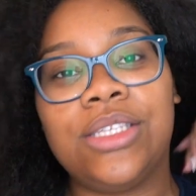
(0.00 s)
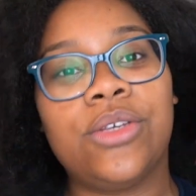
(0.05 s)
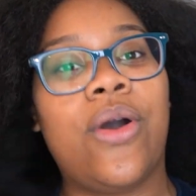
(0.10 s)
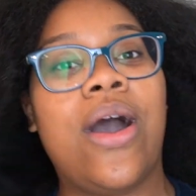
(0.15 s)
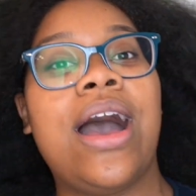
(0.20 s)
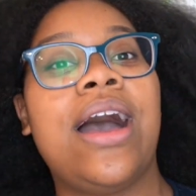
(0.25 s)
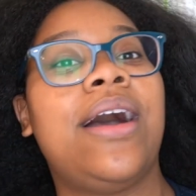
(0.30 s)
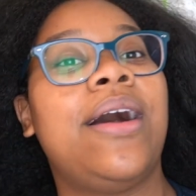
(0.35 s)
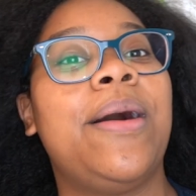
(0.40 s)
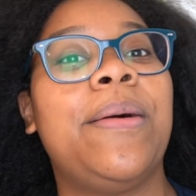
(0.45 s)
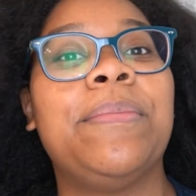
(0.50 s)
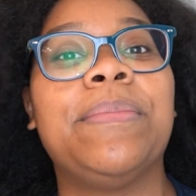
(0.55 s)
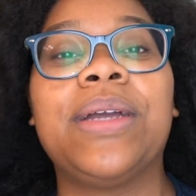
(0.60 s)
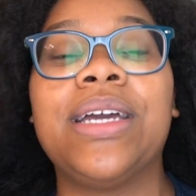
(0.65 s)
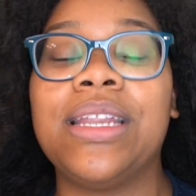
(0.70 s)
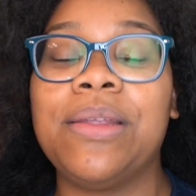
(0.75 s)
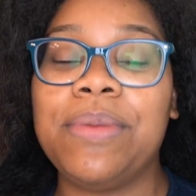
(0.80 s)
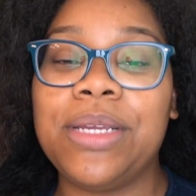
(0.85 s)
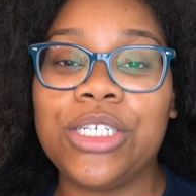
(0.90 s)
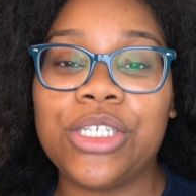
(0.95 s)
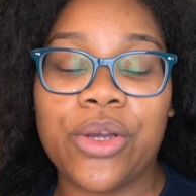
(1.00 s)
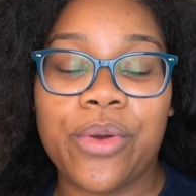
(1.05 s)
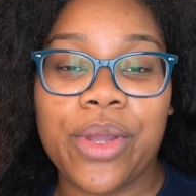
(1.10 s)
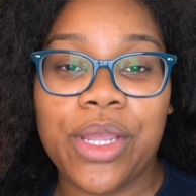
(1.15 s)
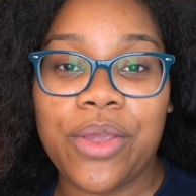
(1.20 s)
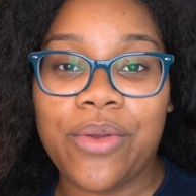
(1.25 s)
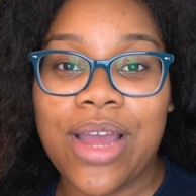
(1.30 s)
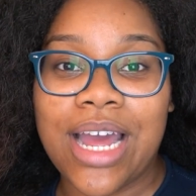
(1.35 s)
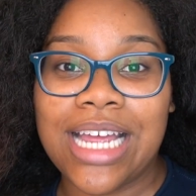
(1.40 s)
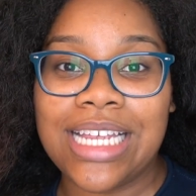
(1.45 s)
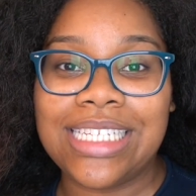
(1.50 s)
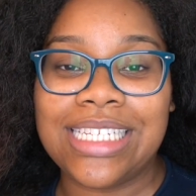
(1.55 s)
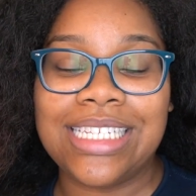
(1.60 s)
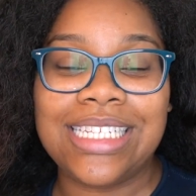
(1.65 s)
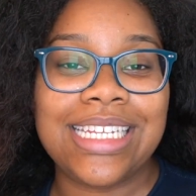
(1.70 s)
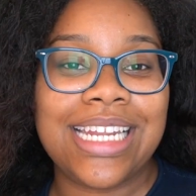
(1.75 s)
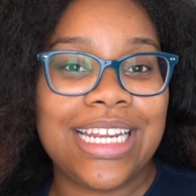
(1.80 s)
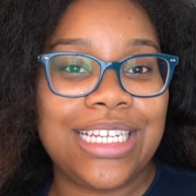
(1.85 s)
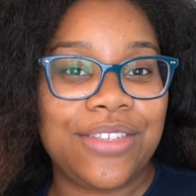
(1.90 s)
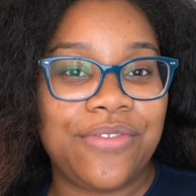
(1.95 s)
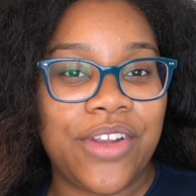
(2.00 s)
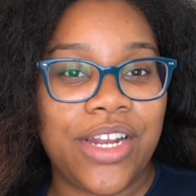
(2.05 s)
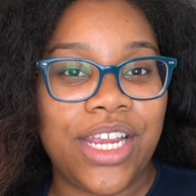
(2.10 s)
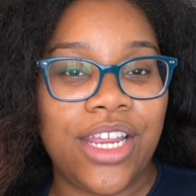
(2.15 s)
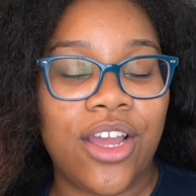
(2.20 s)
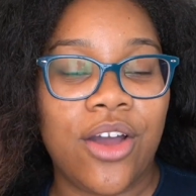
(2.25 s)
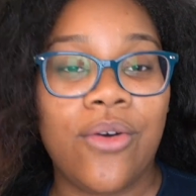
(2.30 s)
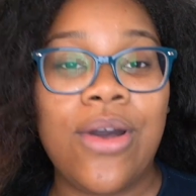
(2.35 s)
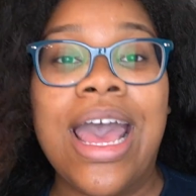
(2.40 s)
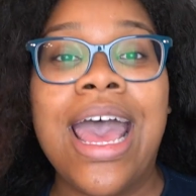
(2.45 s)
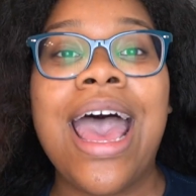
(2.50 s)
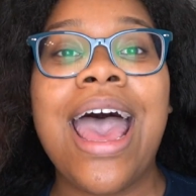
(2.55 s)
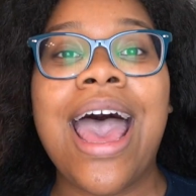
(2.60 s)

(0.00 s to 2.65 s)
So I'm gonna be showing you guys in today's video